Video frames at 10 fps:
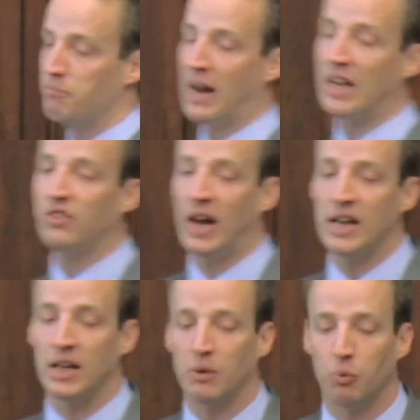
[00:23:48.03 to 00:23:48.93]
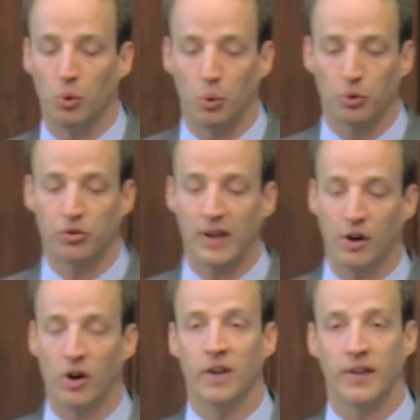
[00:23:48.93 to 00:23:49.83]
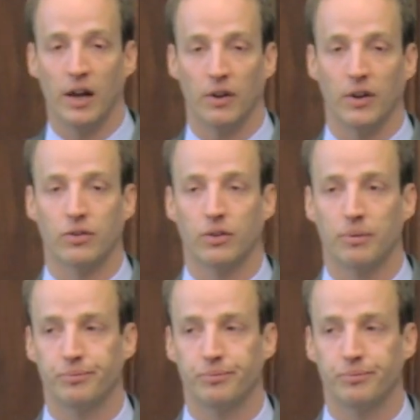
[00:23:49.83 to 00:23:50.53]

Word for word: maintaining rules that are on that list.